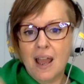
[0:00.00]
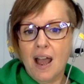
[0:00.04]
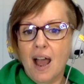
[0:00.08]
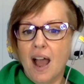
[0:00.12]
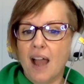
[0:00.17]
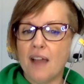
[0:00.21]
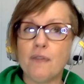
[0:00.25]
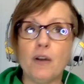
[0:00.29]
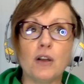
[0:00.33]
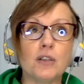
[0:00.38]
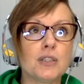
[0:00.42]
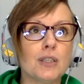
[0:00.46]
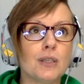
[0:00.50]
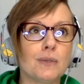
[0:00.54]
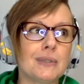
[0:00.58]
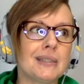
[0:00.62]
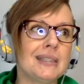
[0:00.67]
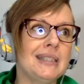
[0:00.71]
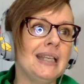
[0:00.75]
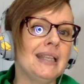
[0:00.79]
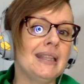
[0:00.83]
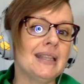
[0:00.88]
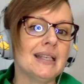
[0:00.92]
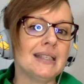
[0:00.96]
I've also
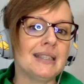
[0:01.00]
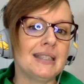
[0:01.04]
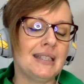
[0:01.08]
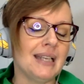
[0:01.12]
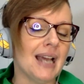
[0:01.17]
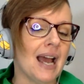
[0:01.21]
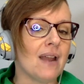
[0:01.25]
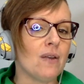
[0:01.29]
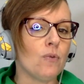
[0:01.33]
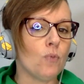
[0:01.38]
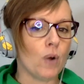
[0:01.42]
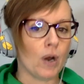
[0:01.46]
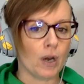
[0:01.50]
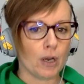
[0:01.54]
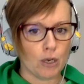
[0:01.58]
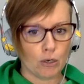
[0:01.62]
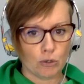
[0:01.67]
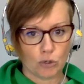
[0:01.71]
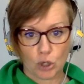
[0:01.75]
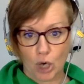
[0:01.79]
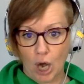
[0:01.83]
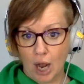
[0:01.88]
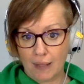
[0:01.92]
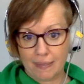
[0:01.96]
seen this done where you
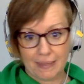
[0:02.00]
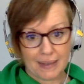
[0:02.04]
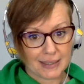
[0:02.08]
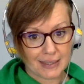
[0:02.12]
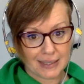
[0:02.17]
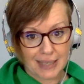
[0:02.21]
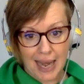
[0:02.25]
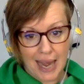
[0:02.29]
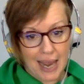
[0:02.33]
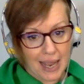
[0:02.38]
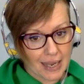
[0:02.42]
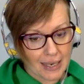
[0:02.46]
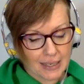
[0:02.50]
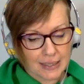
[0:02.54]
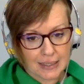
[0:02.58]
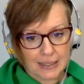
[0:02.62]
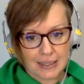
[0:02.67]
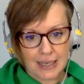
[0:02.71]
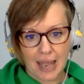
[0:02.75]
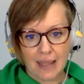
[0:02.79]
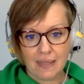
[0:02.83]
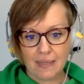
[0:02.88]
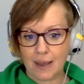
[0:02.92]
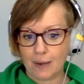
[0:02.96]
draw in the sand
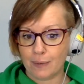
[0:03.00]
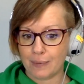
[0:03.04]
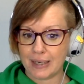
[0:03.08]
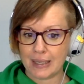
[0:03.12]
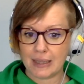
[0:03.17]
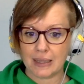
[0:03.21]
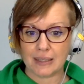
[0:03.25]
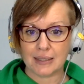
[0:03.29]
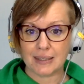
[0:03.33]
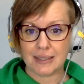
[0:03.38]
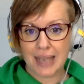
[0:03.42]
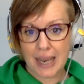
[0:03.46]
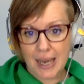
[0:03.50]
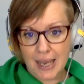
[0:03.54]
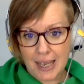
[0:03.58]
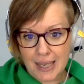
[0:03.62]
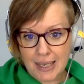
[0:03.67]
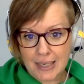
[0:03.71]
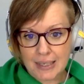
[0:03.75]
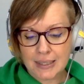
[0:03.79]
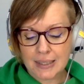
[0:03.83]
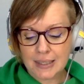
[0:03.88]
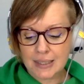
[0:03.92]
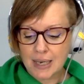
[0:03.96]
and they read the
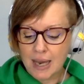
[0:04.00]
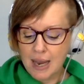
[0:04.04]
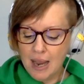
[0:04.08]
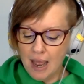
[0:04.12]
sand.